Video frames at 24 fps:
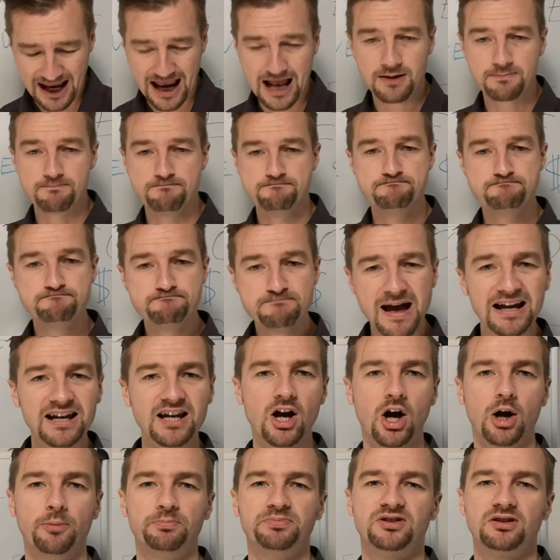They had
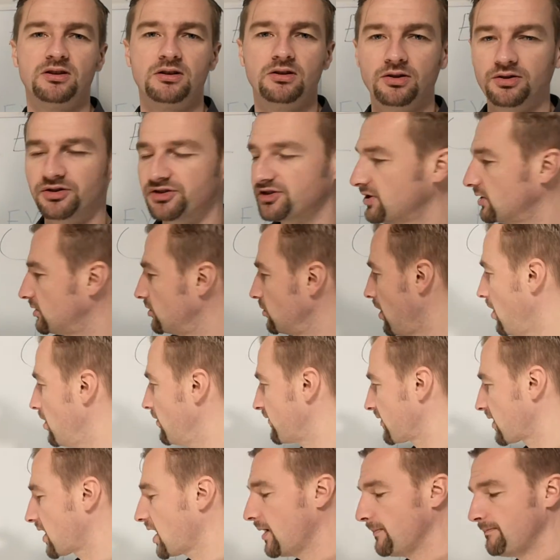many obstacles to
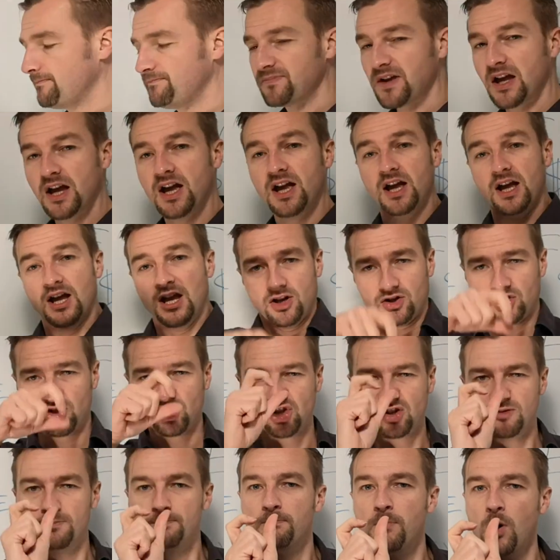overcome.
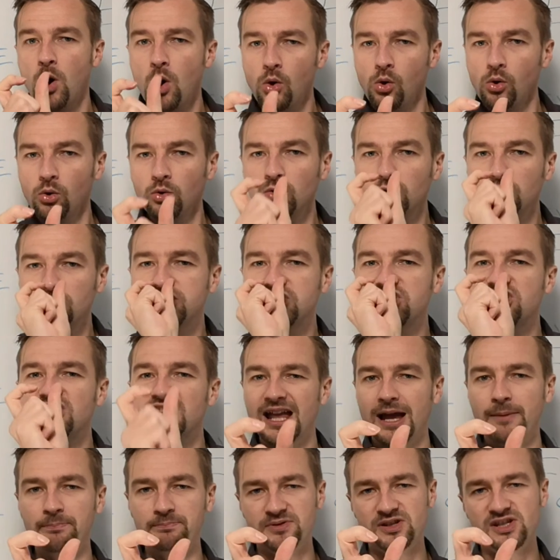Small
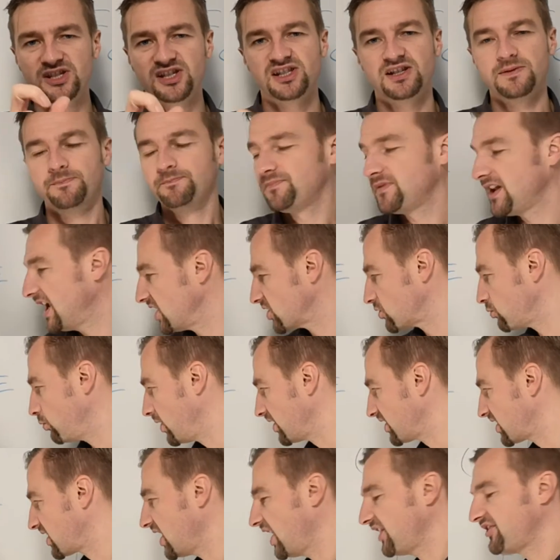steps is
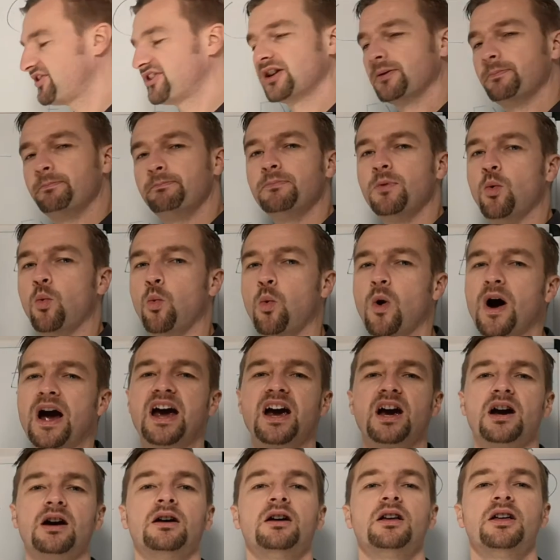what got them
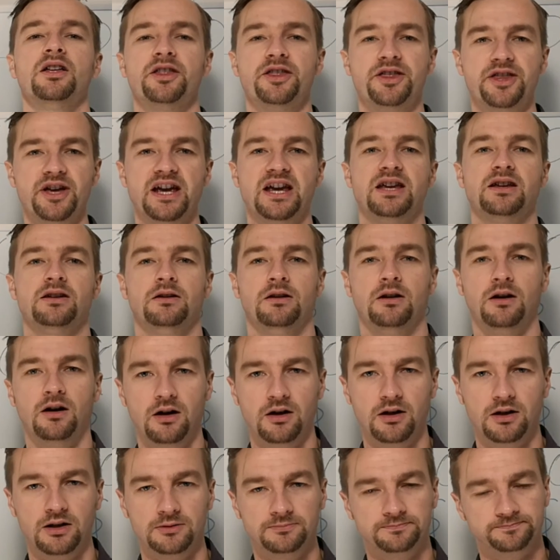where they
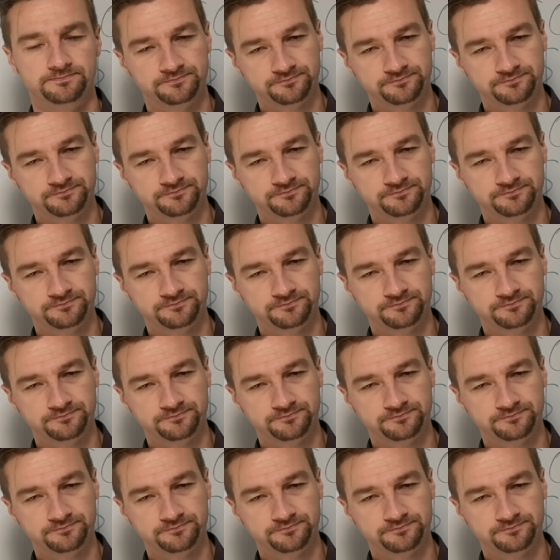are.